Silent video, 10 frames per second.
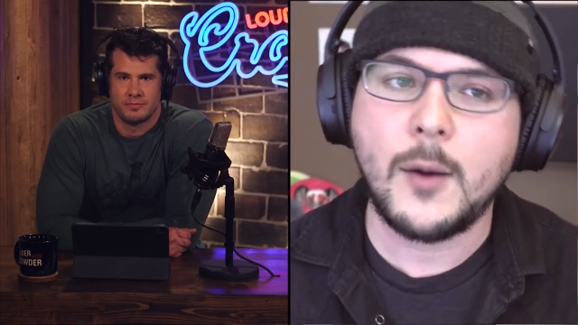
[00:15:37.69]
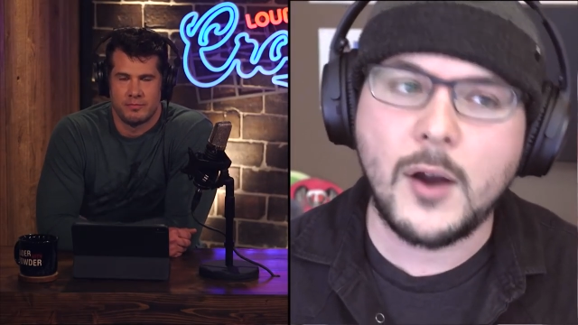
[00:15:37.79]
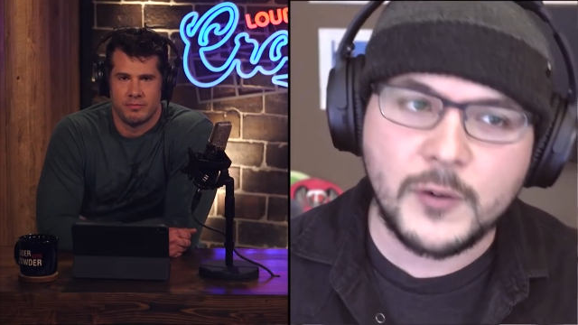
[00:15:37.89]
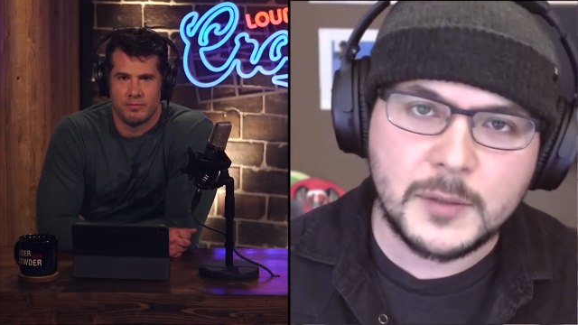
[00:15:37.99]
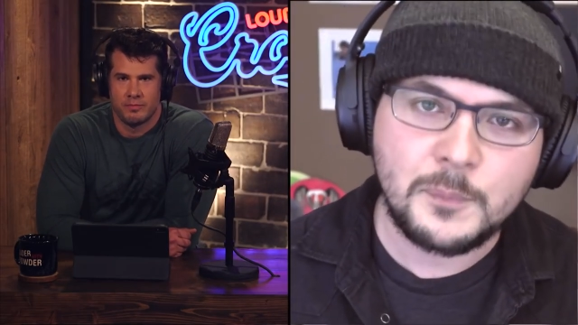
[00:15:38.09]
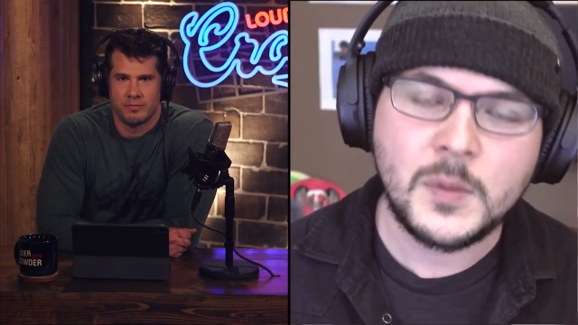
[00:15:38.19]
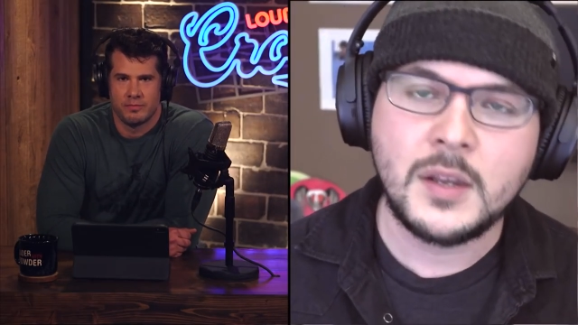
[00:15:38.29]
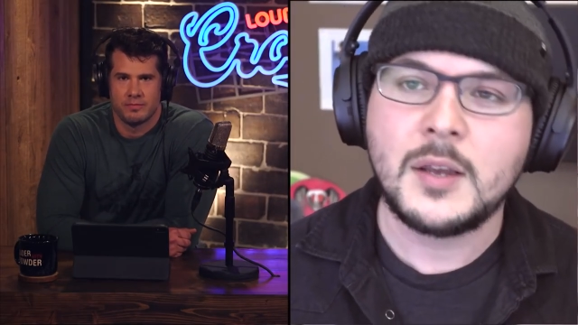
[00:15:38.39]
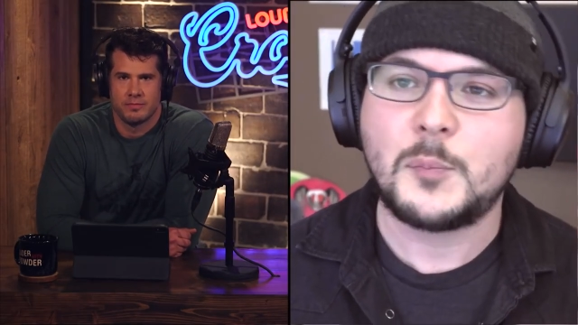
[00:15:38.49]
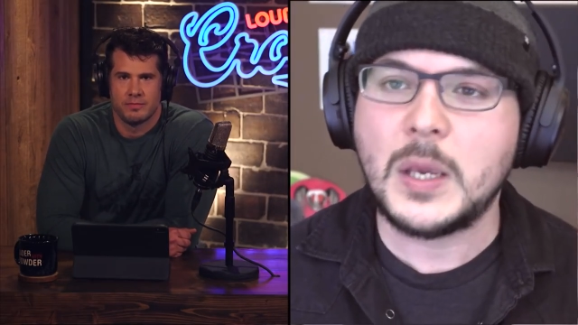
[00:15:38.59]
Speaker 1: However,
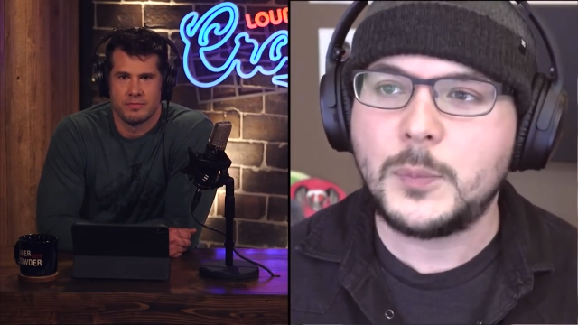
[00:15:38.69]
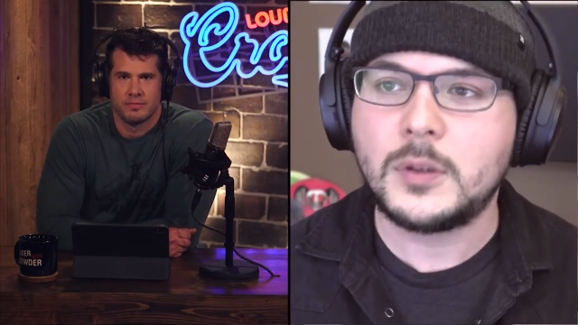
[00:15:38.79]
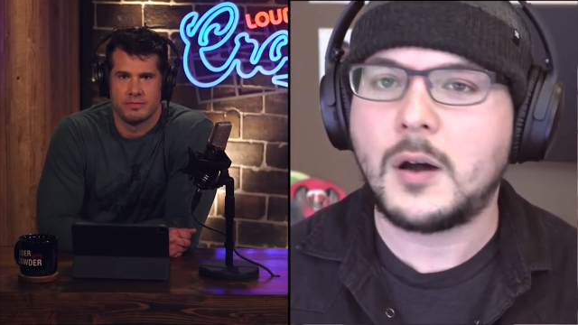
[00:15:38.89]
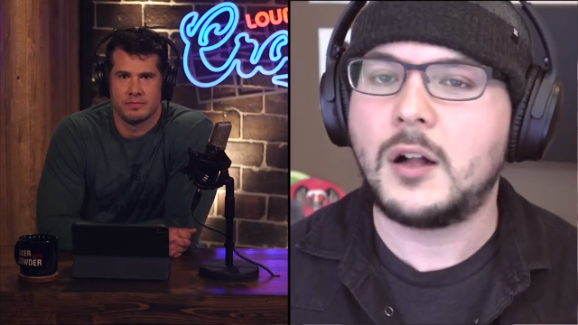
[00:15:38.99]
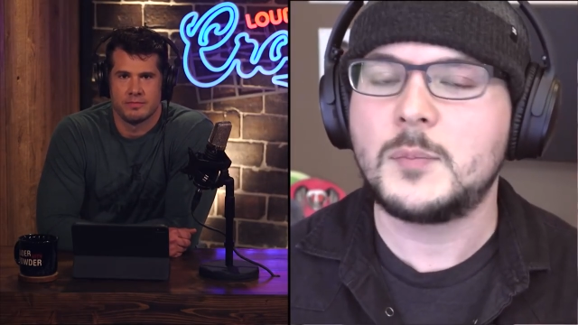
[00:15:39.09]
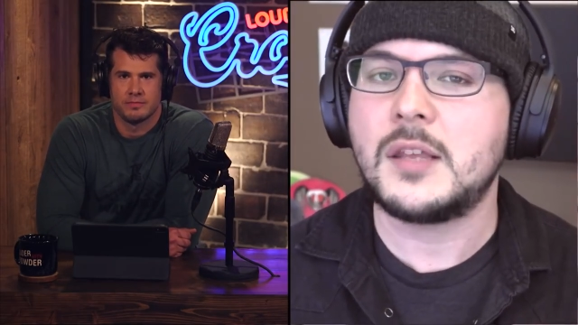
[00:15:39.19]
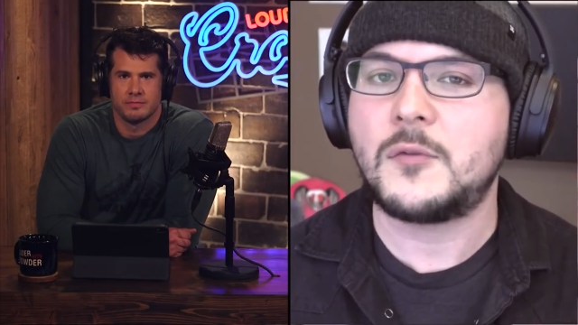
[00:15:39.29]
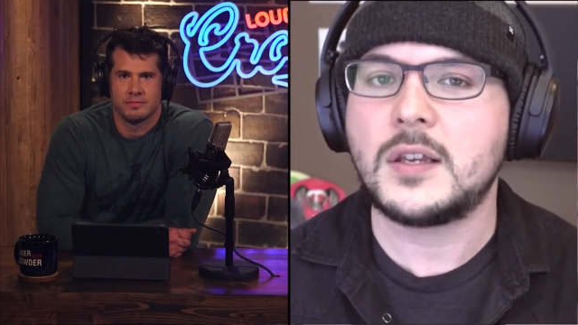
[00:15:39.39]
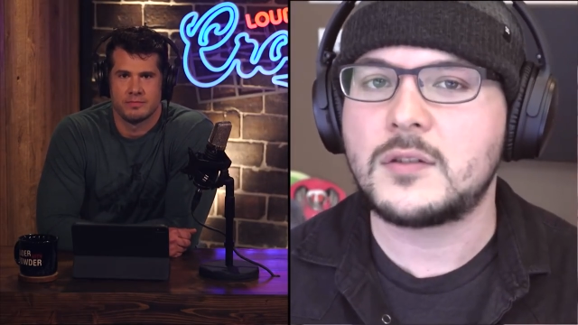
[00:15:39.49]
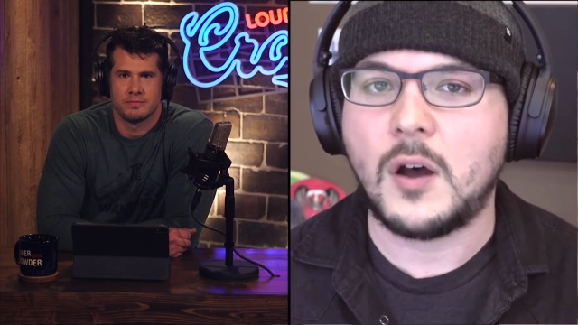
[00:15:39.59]
people call
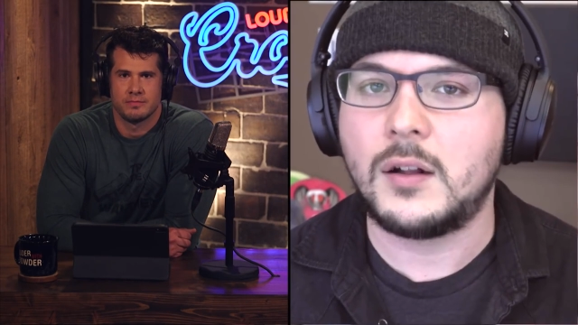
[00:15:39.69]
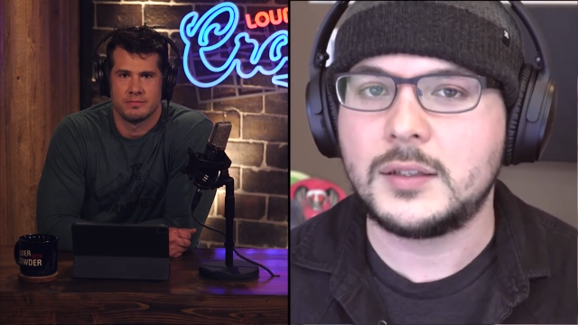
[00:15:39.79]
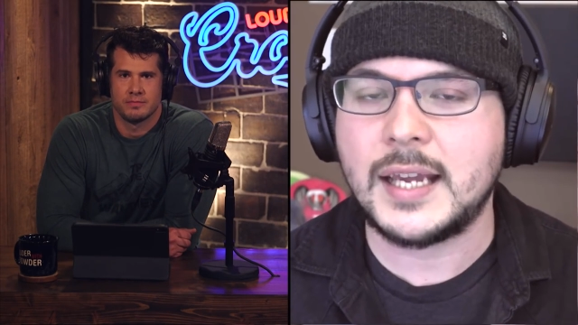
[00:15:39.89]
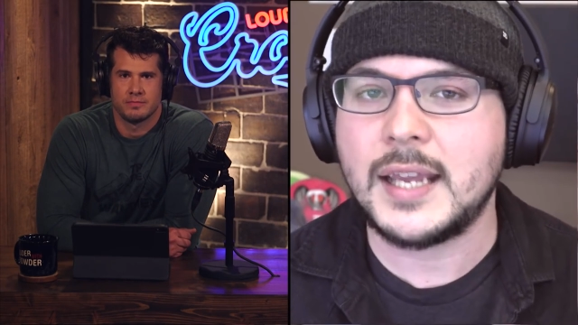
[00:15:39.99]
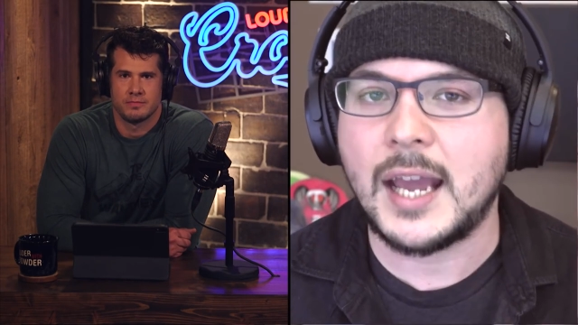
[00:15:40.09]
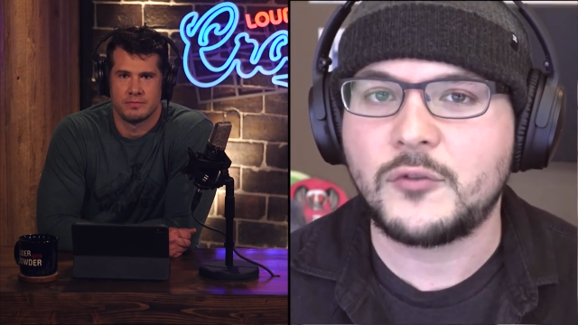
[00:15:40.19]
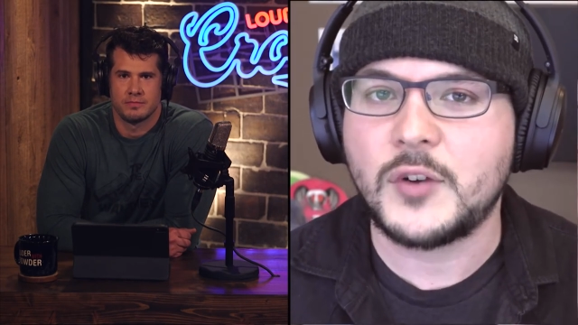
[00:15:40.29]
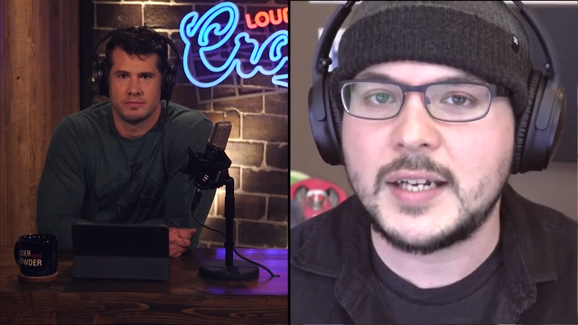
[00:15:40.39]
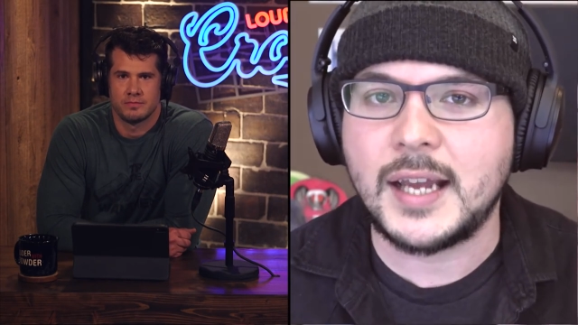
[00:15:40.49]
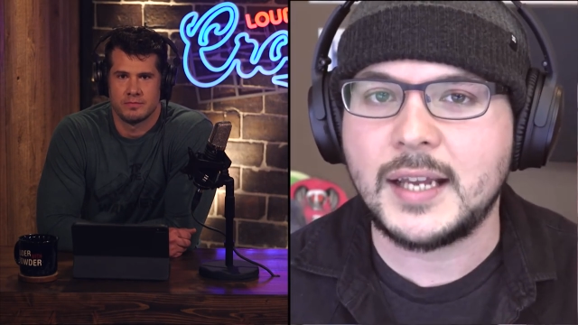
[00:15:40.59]
me things all day,
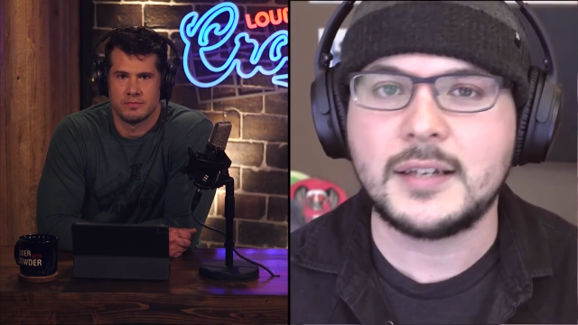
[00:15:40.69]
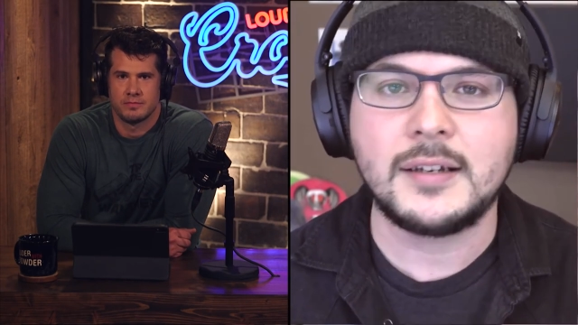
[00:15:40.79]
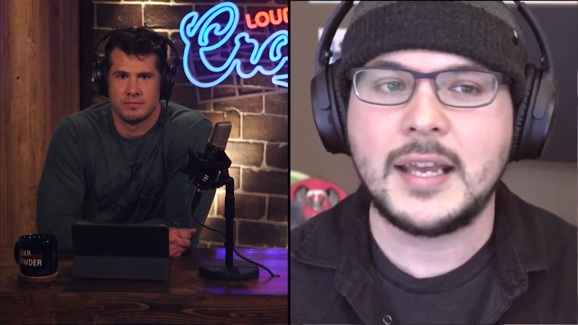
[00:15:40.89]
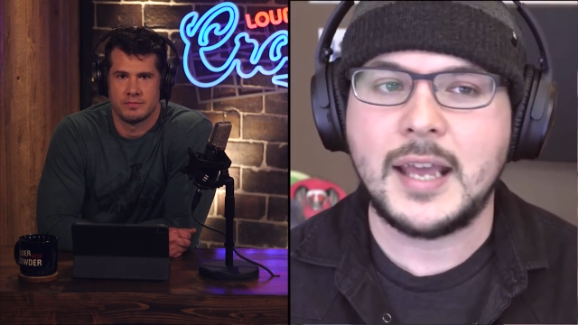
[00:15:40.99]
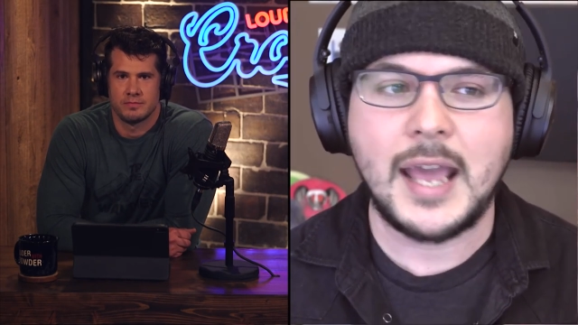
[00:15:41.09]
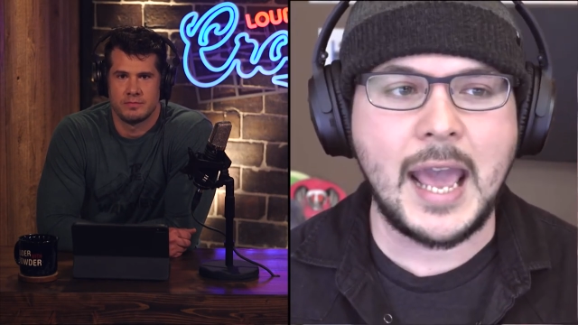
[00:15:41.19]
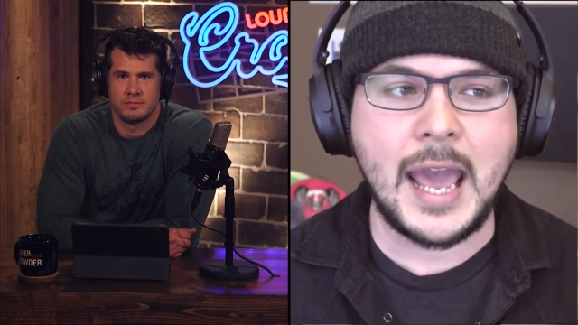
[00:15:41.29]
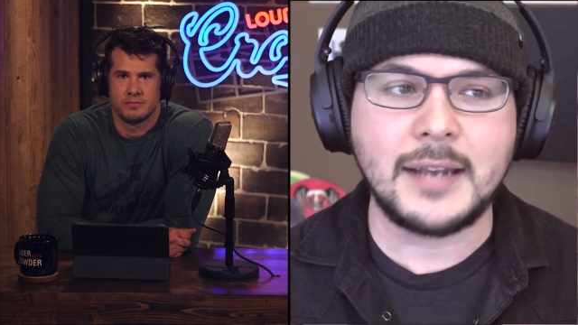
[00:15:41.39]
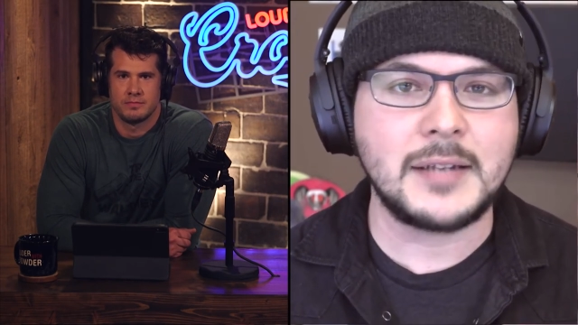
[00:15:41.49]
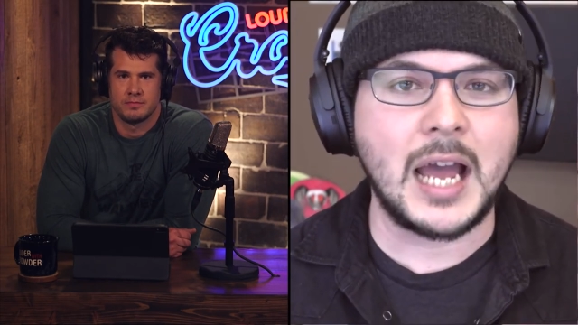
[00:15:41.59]
every day,
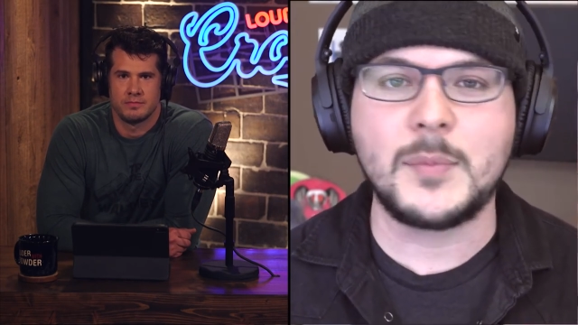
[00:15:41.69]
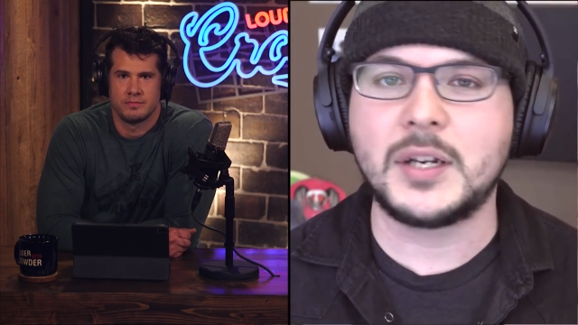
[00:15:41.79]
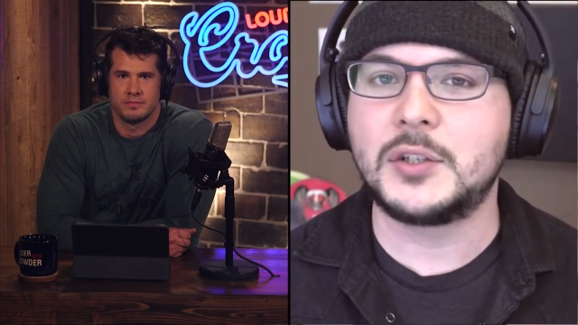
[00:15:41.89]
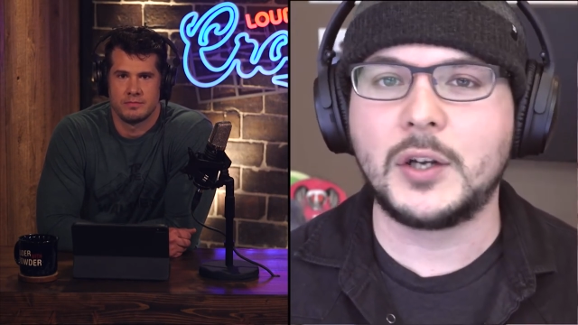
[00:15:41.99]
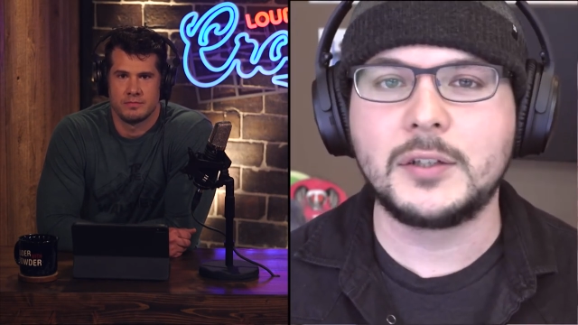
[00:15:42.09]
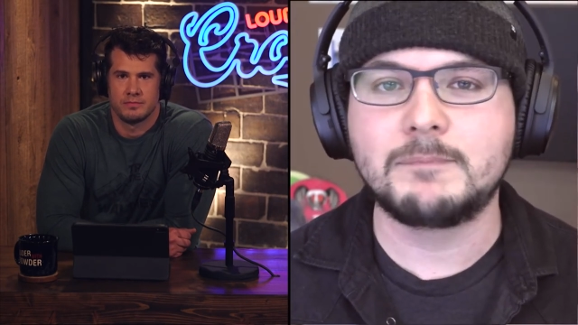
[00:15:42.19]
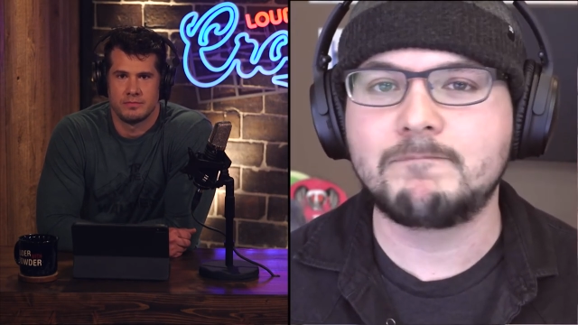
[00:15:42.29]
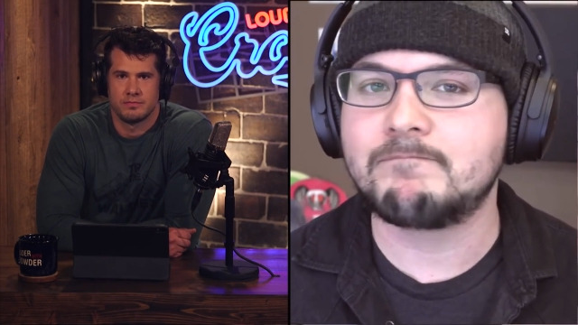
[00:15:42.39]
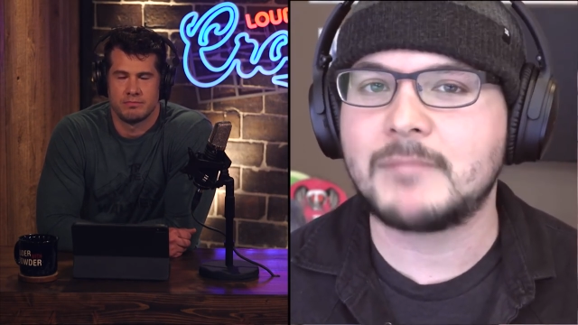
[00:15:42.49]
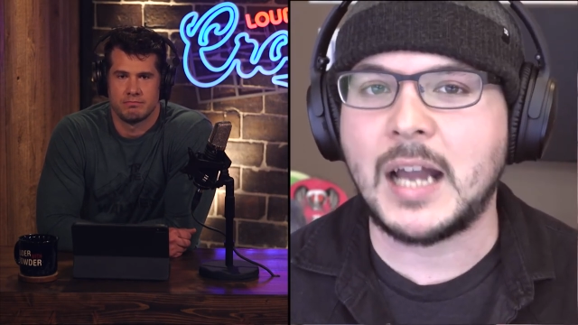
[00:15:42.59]
and I'm an
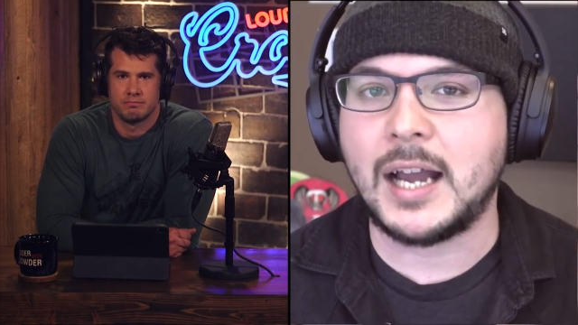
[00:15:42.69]
adult.